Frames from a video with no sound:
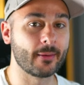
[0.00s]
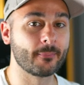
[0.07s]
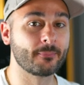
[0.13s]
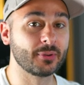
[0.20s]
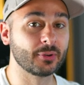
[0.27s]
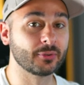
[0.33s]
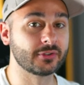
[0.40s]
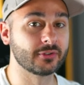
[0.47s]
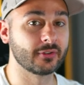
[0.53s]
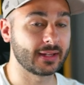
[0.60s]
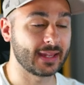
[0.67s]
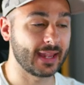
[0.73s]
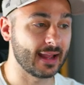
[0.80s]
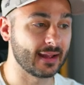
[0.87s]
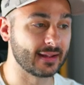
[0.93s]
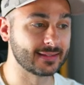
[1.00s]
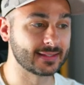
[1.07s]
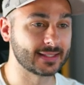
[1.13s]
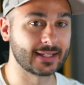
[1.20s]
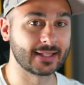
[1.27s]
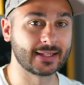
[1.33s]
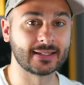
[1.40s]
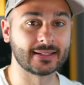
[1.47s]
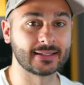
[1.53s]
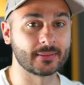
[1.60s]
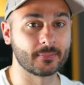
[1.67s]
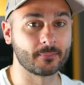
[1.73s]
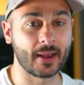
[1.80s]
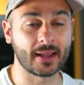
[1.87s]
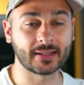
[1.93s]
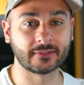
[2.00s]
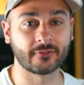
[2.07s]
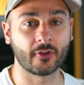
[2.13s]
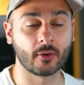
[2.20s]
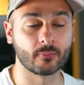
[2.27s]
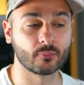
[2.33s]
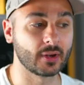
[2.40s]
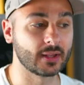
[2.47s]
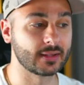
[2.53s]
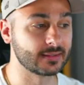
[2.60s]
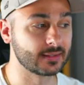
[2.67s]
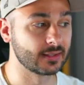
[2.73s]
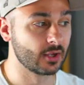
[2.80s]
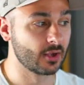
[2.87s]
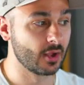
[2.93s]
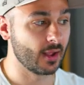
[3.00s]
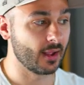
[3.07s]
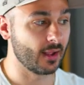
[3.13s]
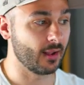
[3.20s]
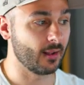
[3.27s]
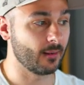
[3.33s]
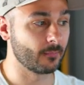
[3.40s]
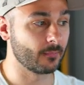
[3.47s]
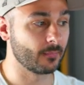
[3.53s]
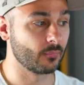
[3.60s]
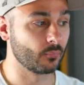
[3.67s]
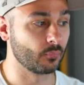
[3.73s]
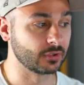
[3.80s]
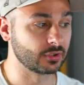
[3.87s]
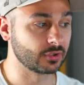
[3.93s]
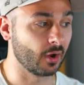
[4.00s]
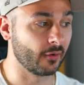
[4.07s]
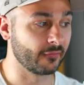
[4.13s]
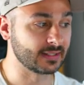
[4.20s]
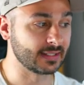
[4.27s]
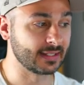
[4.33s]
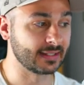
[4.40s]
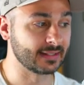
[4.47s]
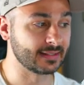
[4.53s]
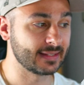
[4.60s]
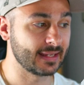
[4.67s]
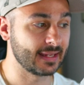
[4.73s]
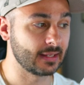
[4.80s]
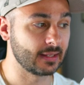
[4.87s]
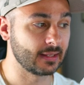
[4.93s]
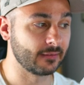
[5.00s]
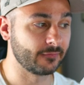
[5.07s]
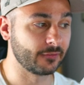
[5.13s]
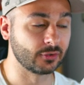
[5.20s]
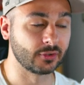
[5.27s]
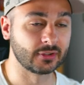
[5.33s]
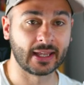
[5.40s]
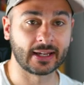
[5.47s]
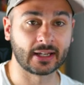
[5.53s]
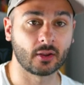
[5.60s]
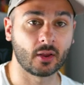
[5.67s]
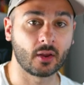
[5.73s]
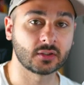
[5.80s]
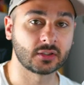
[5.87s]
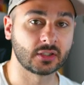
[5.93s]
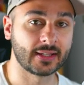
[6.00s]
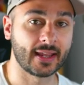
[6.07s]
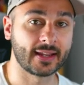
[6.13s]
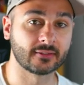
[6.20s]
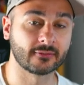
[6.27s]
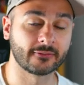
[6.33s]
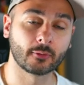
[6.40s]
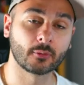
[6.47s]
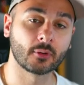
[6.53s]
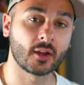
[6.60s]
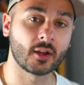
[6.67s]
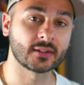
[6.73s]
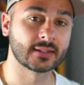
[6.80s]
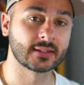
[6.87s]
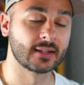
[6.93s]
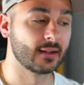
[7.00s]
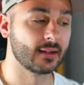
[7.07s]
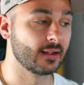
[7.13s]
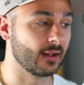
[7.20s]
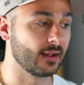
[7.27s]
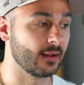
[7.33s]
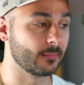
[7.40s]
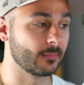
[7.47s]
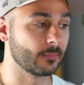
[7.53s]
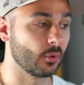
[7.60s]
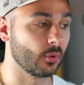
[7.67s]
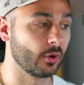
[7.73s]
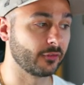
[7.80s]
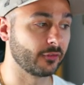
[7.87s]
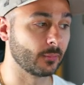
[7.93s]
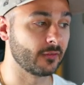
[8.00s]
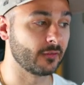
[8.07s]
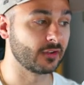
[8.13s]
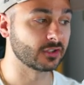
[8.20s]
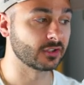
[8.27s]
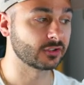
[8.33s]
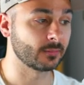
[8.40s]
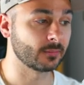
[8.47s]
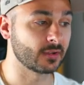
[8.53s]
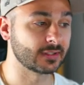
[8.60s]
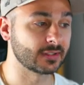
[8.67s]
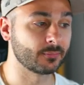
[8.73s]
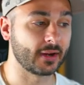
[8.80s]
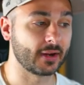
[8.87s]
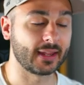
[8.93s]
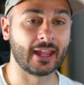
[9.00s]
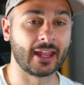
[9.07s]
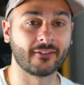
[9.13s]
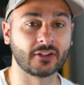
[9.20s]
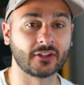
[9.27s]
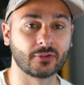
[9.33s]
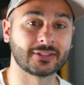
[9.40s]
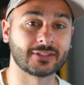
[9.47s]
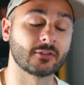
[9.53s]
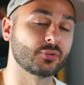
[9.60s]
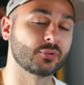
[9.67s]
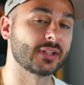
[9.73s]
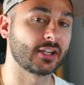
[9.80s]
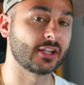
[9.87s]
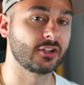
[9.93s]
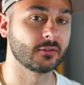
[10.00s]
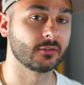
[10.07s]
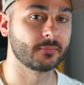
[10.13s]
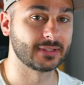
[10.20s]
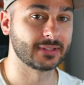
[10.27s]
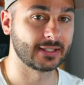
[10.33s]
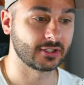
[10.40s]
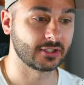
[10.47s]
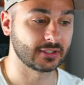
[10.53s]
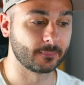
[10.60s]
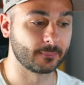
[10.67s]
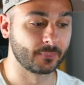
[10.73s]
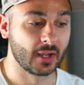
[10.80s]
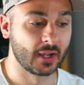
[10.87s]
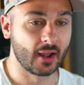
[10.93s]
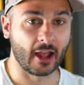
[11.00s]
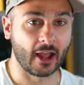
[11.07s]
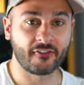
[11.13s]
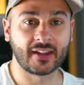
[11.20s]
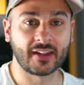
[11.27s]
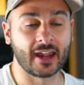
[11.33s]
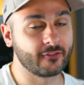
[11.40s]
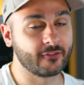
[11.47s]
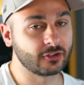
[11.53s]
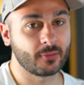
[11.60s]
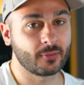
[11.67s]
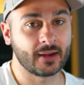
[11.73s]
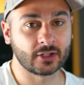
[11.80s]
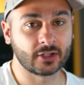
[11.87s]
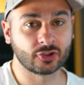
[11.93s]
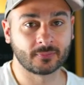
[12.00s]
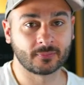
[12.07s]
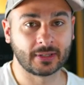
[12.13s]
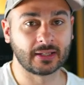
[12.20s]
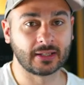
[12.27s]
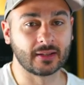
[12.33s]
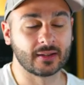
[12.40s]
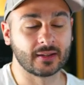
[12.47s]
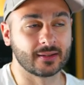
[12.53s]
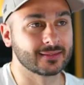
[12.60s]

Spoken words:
that build your account instead of these massive home runs, which obviously you can see if you do take a loss, you take the full loss. Or if you're moving your stop loss to break even, you're still protecting your position. I think every trader should be